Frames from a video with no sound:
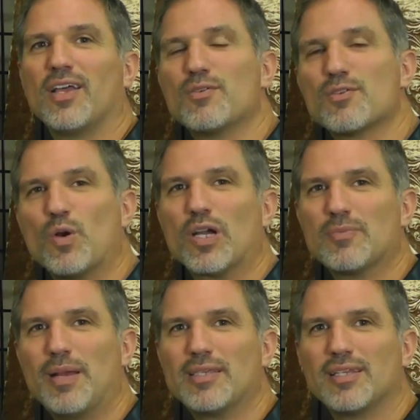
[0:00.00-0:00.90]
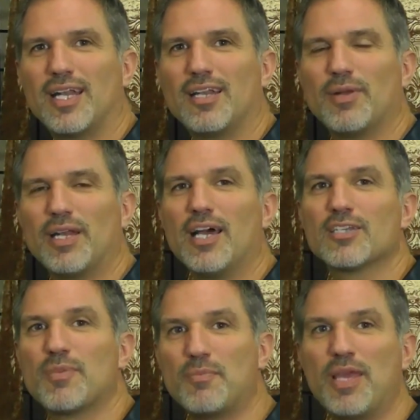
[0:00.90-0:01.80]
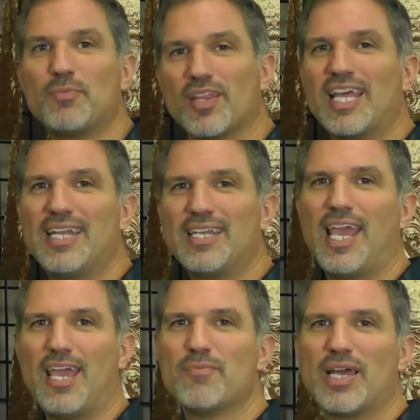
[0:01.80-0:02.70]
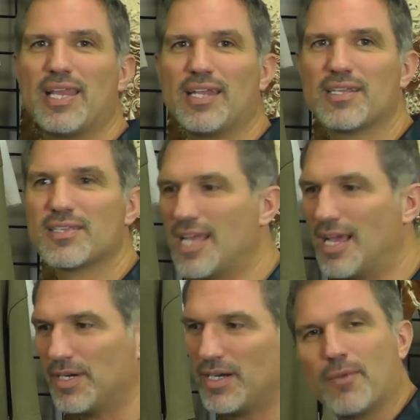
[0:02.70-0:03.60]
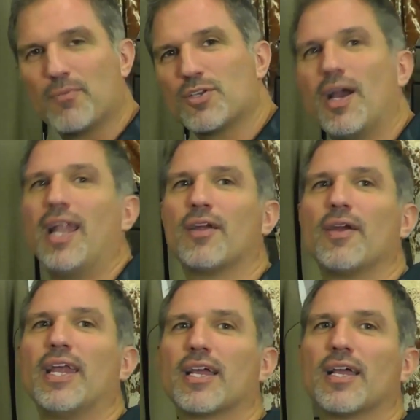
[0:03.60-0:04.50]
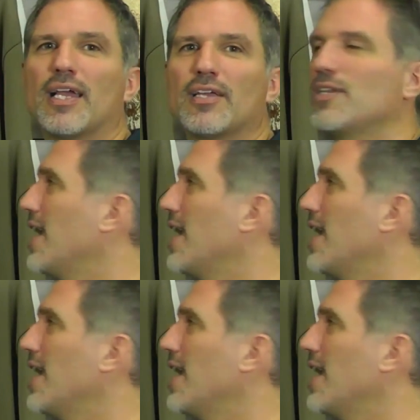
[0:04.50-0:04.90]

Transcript: He was more expensive than anybody else, but people then came by the end of the summer and were trying to create a collection out